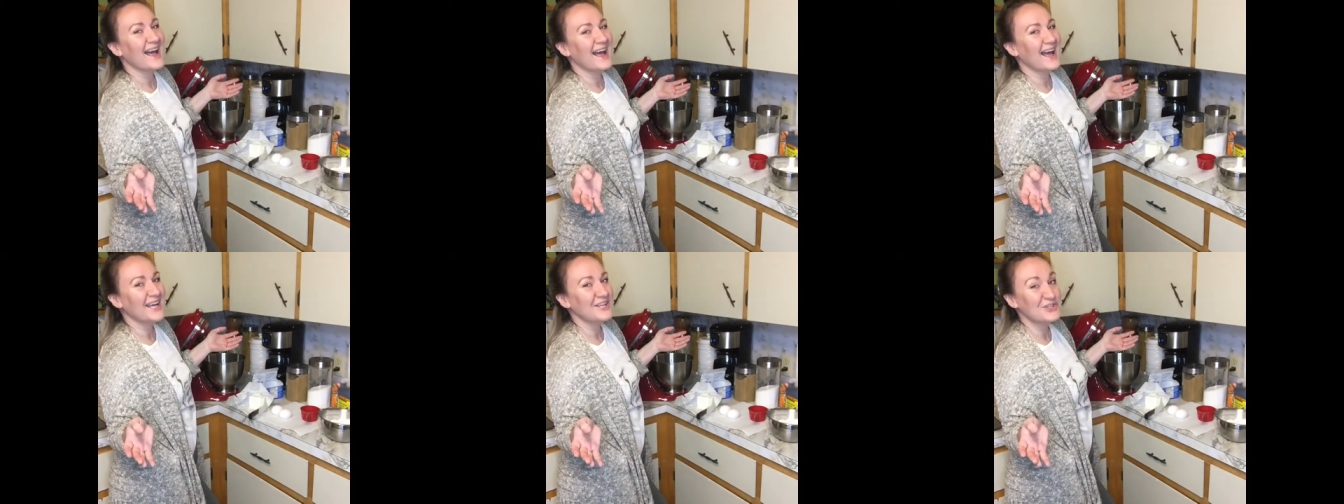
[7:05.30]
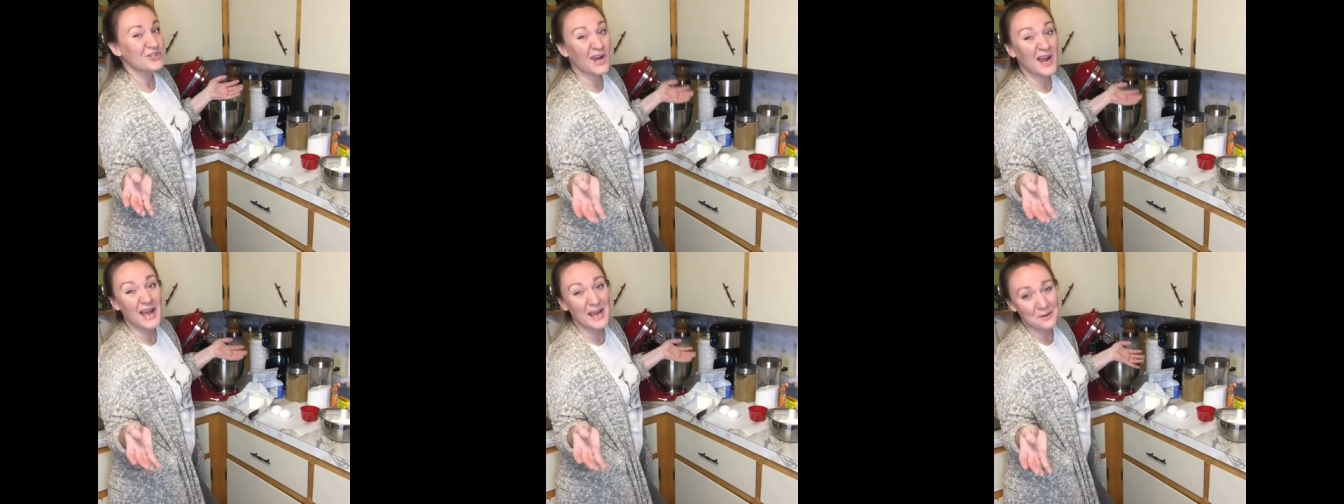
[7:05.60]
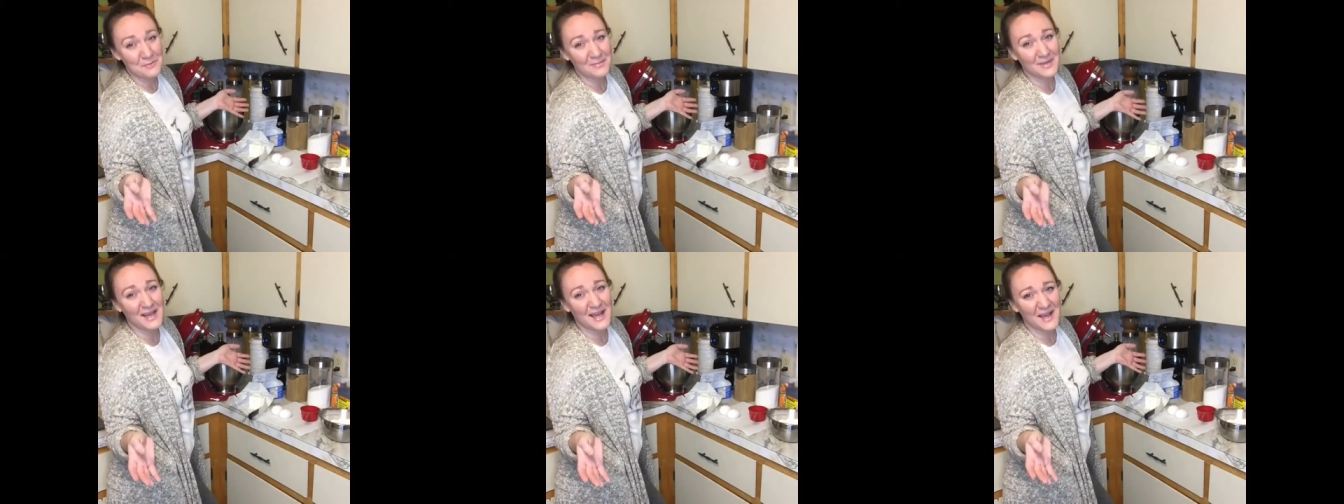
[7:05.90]
I try
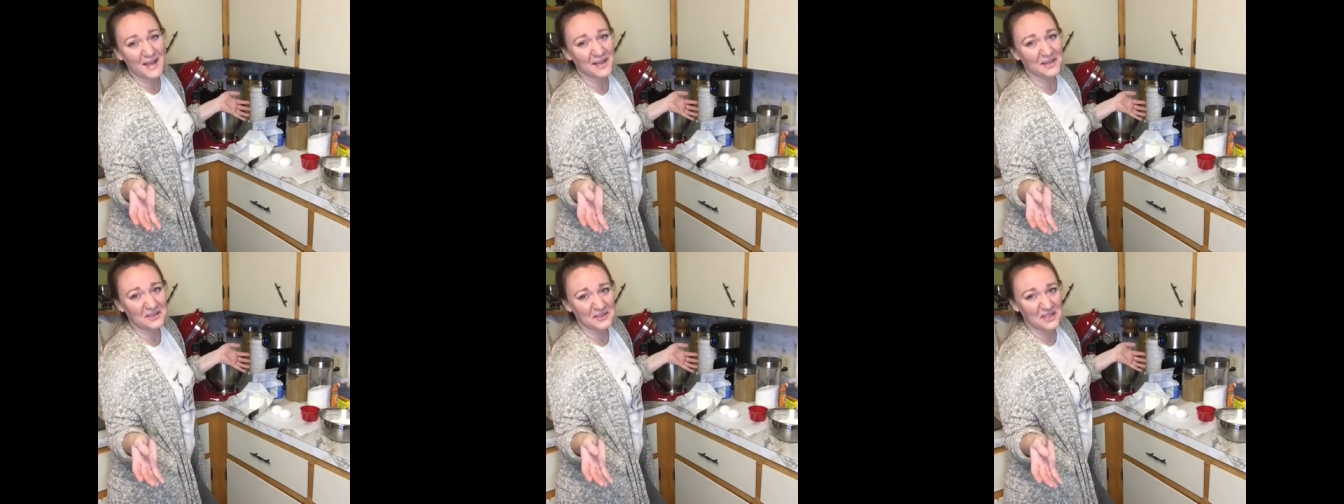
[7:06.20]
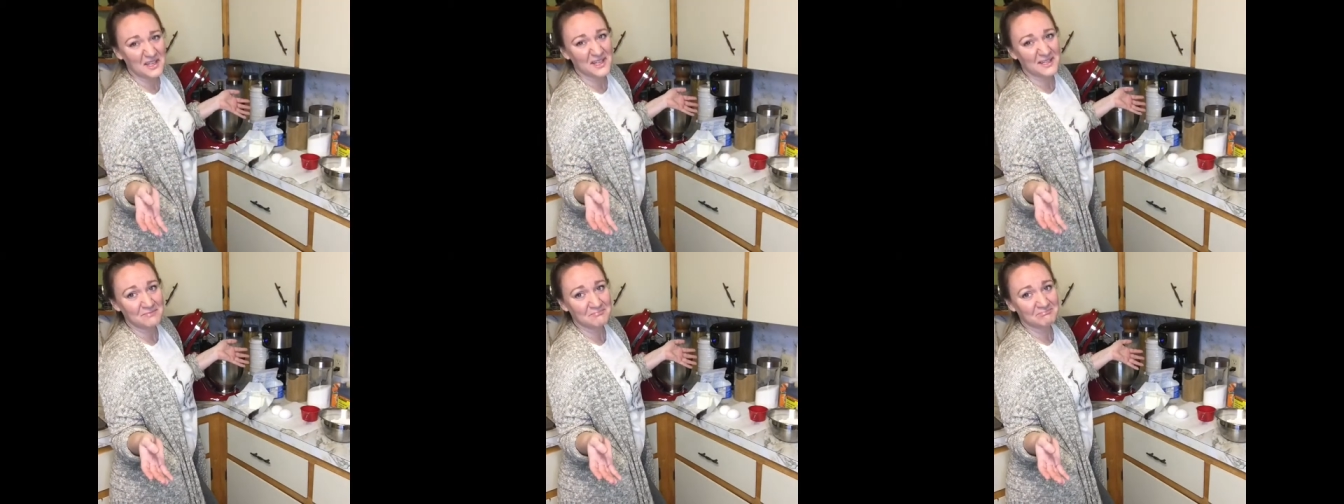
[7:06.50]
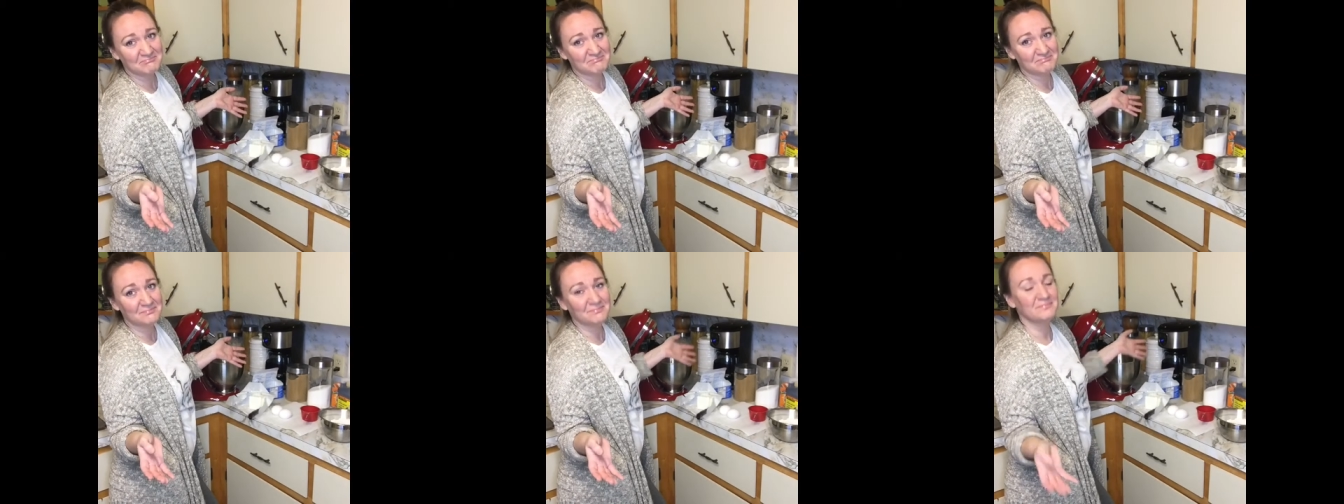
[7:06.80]
and be accurate,
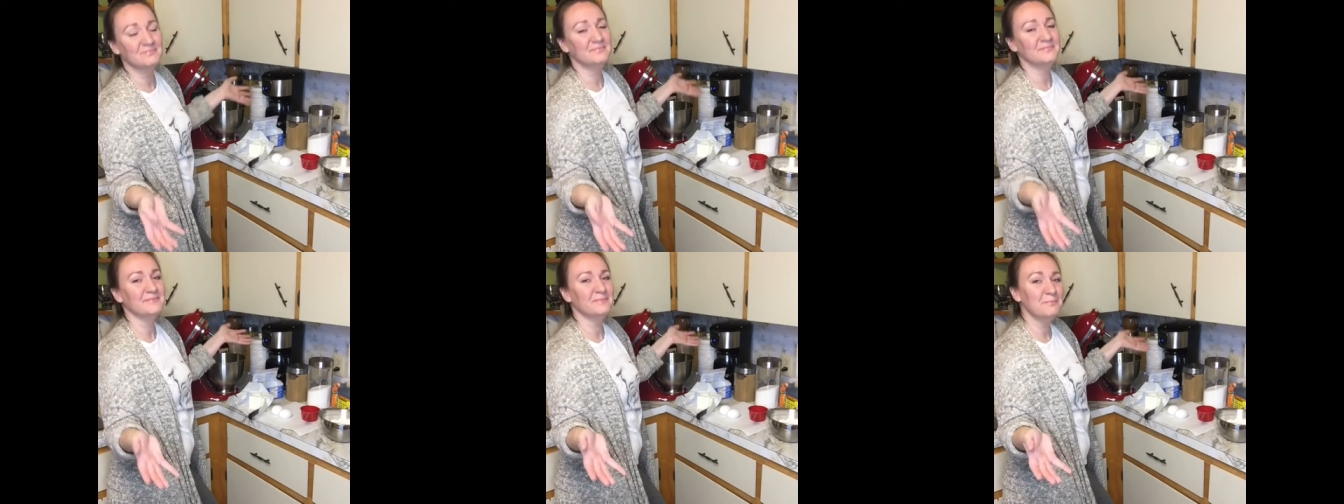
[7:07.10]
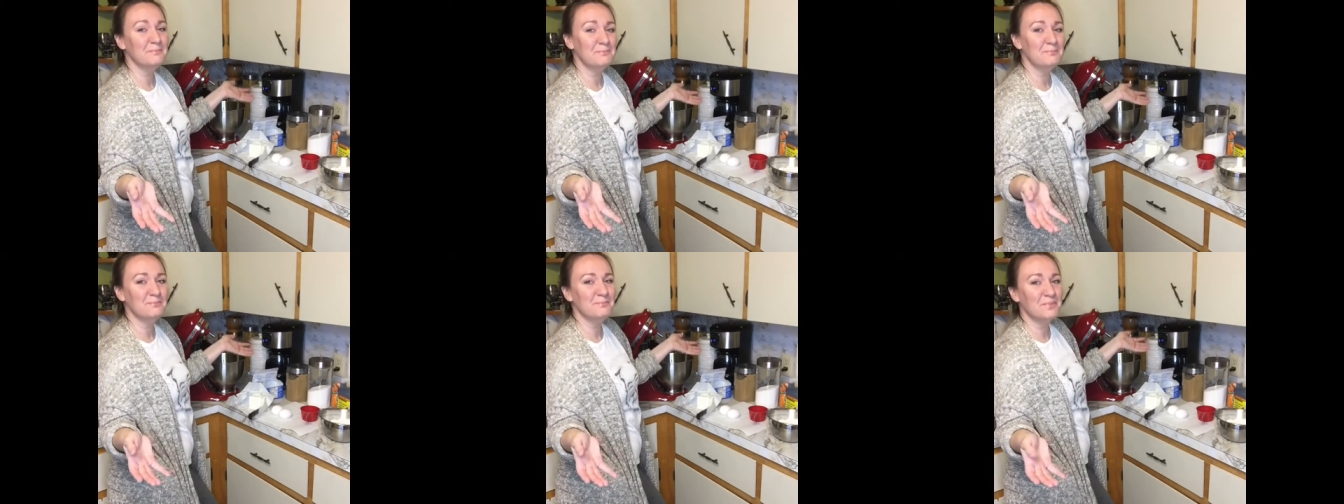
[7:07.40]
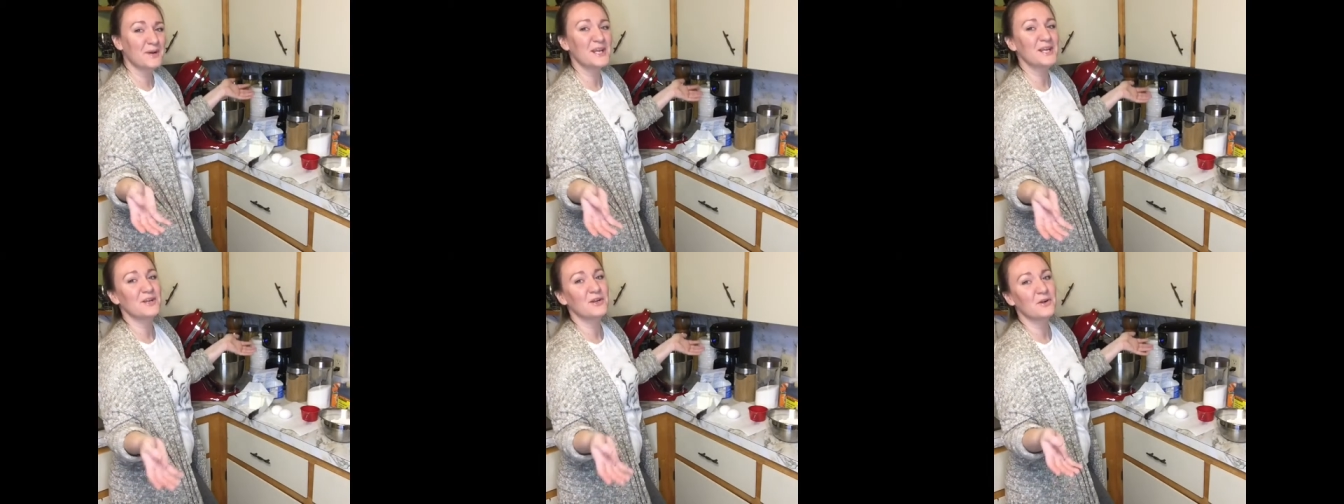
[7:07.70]

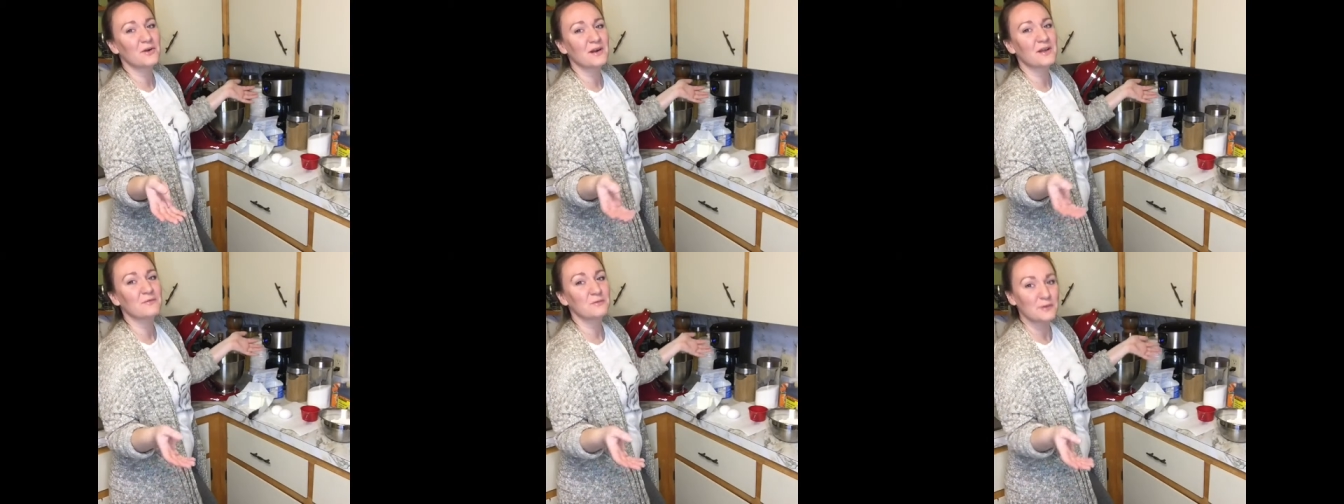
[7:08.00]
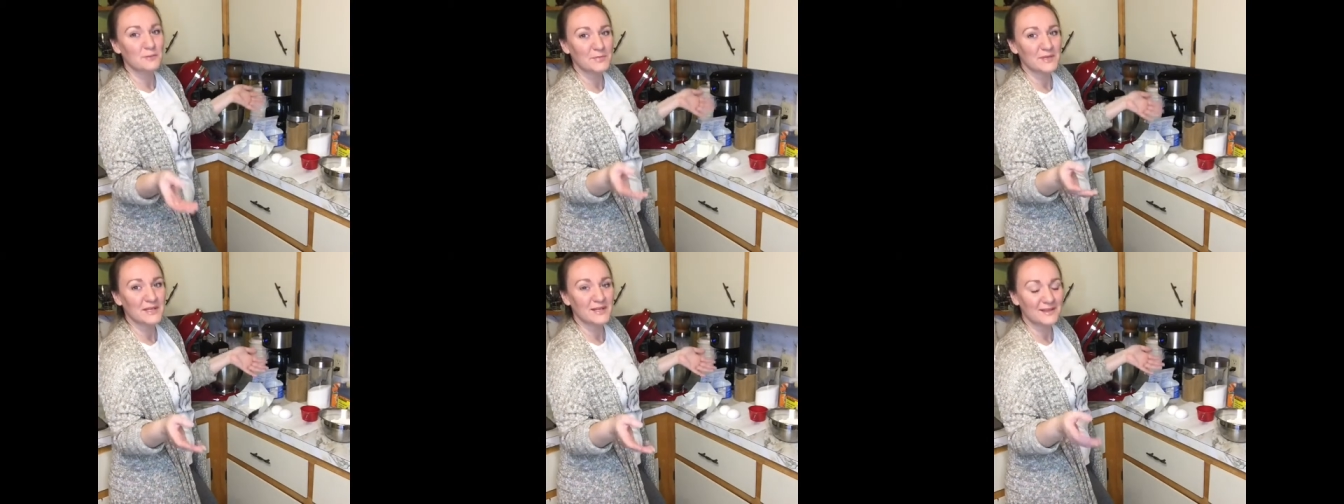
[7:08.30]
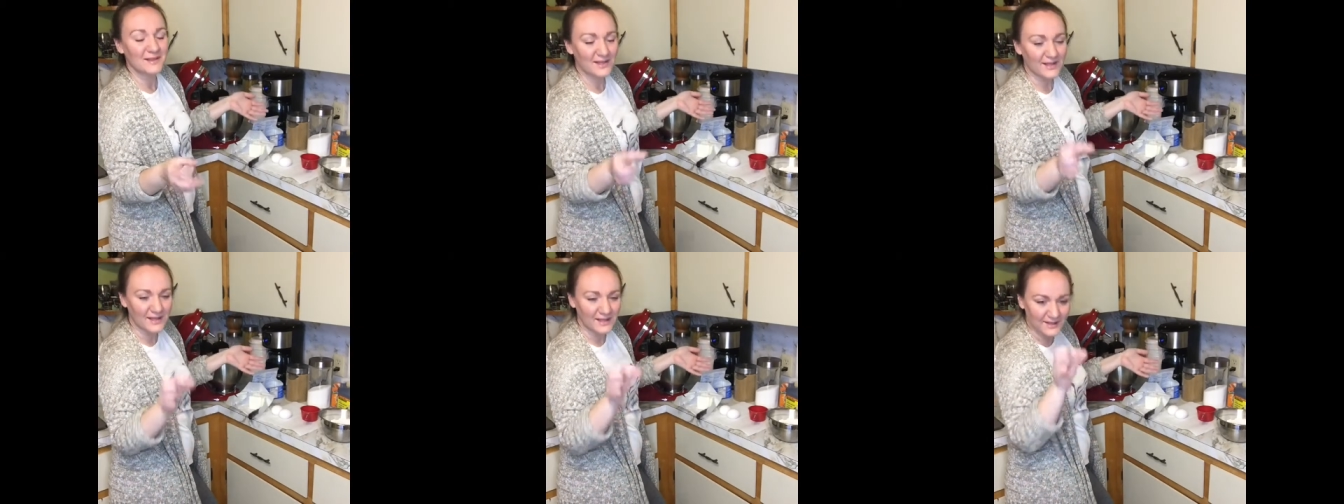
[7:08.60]
but you don't have to be,
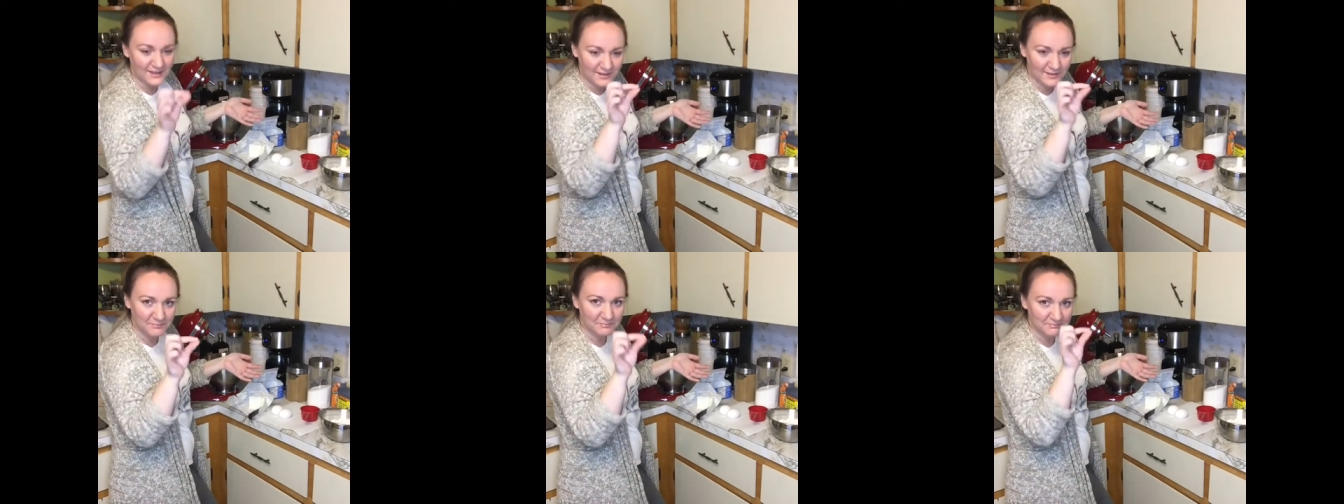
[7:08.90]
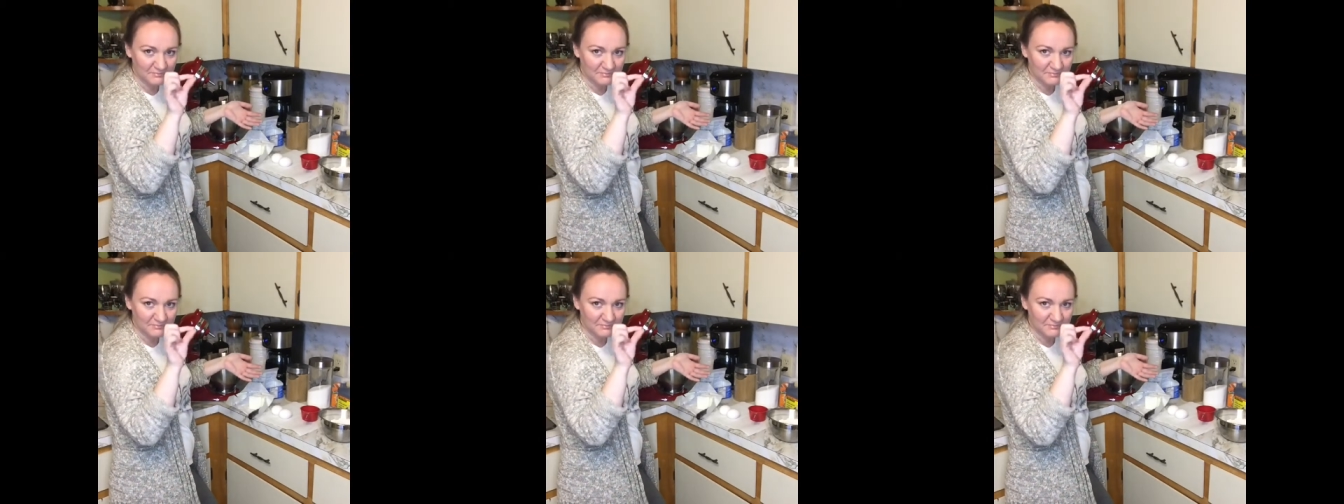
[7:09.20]
like,